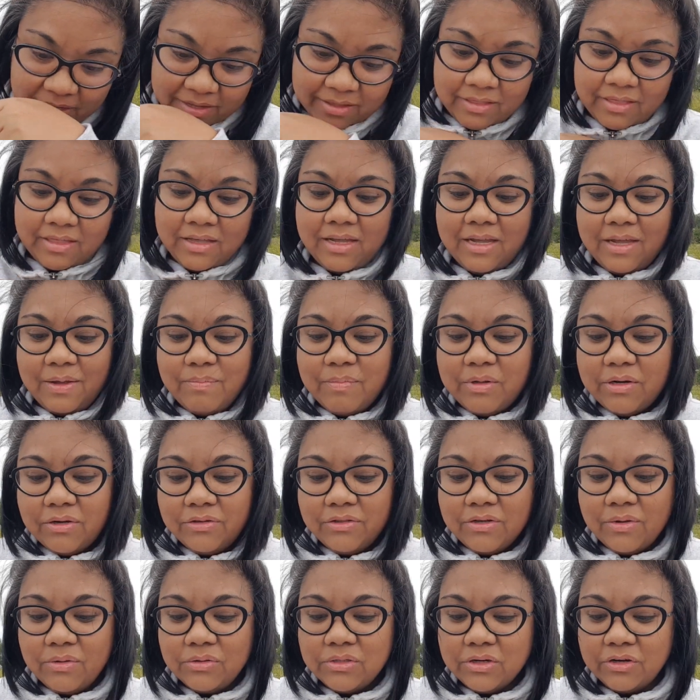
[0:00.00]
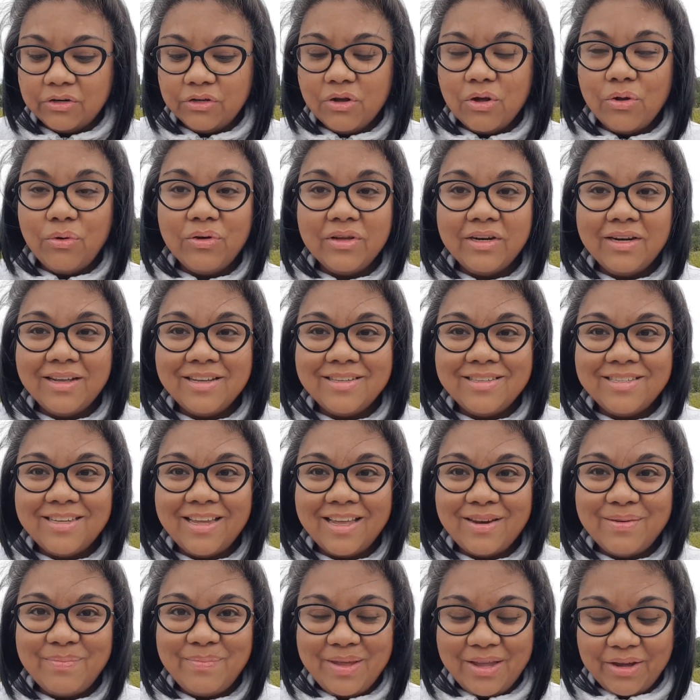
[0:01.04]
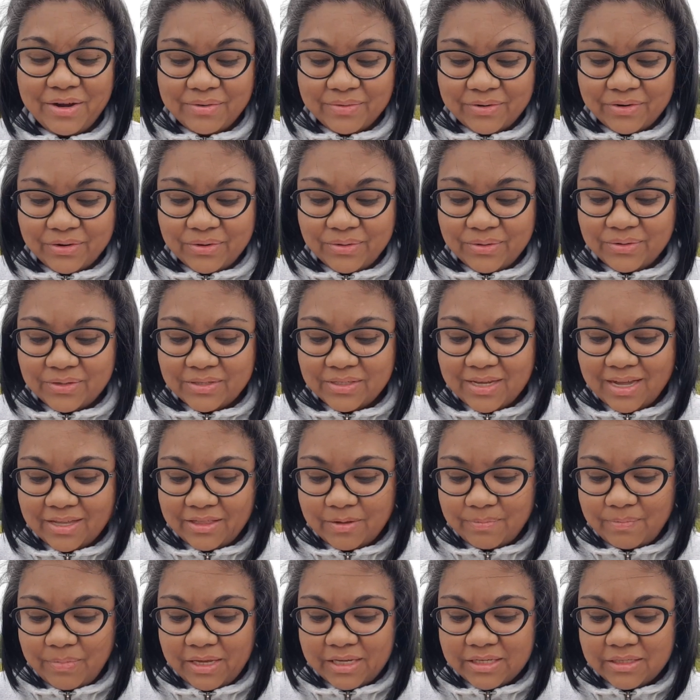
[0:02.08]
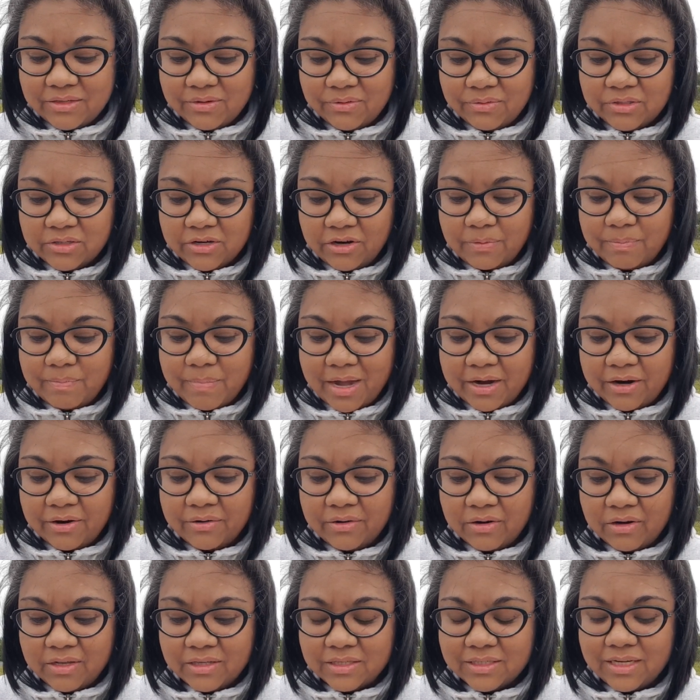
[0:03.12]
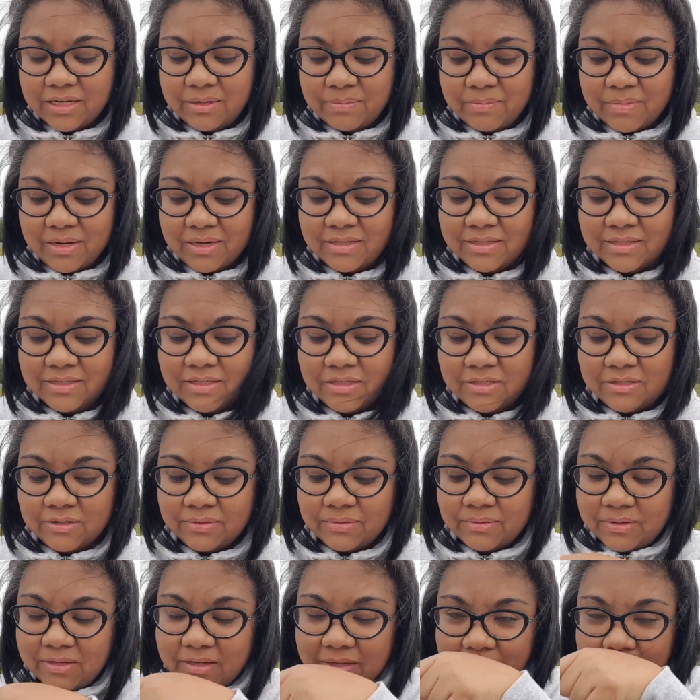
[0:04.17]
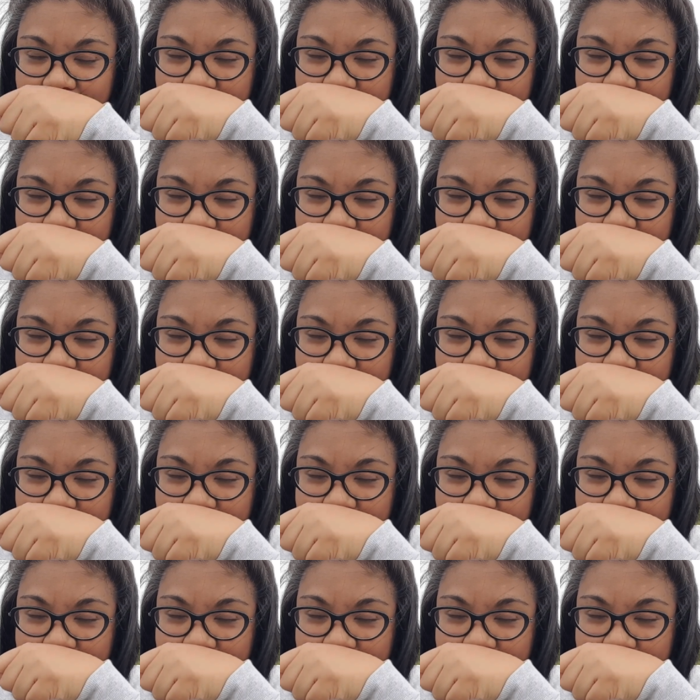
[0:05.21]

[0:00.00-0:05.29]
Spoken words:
The middle notes are coconut and pink rose, and the base notes are macarons and musk. So